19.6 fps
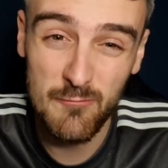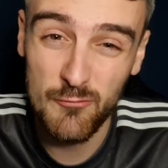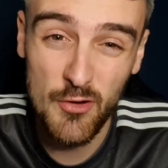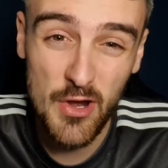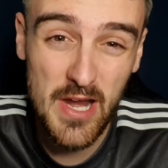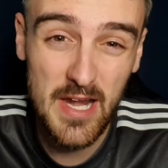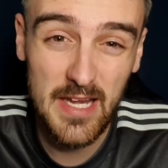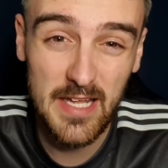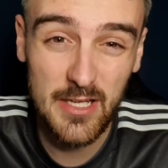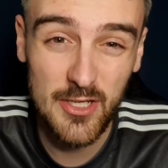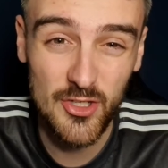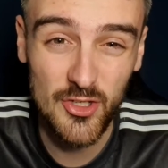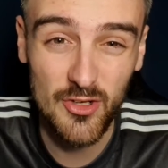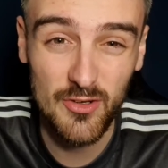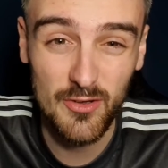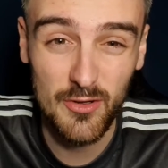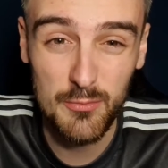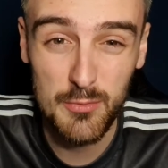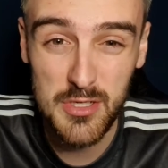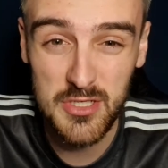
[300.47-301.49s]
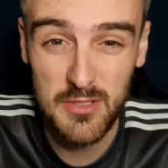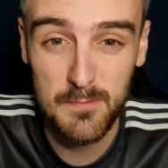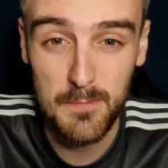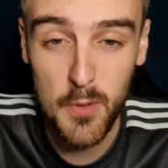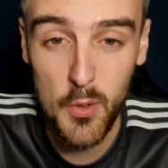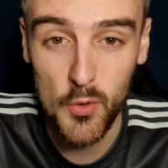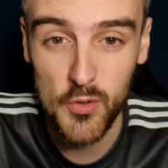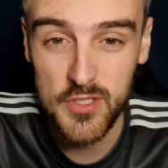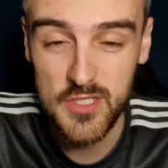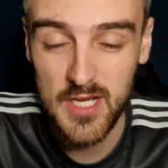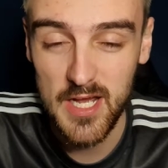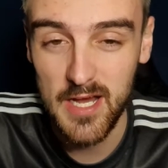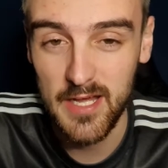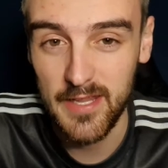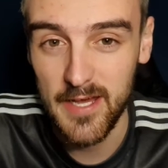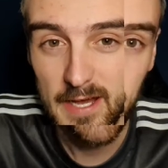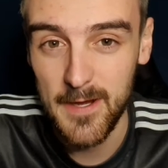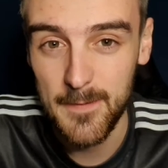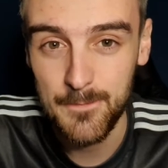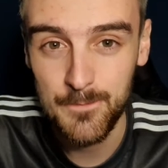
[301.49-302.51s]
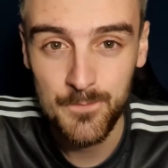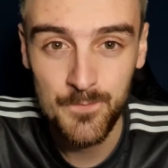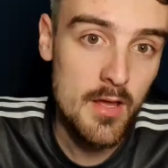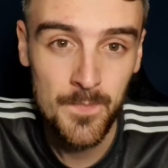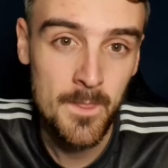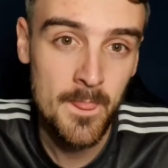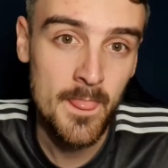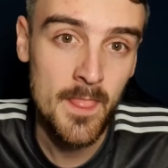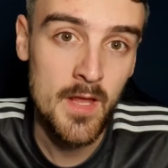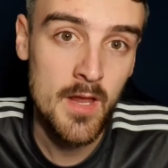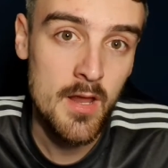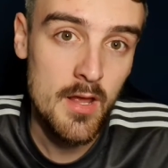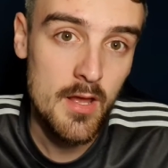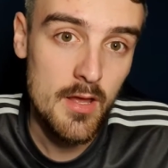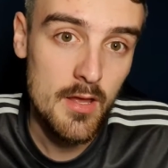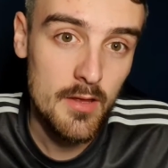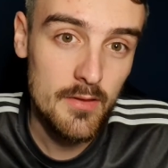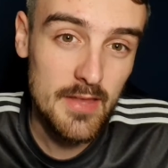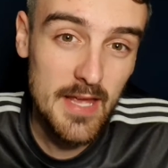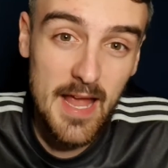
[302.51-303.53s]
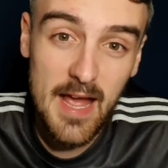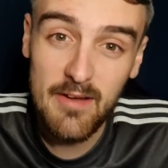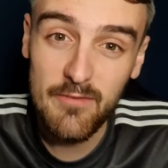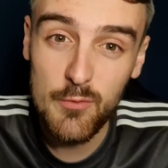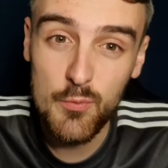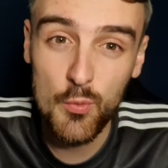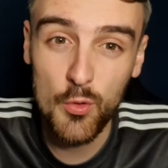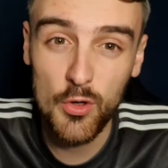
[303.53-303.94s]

really could have done with some points out of that. They haven't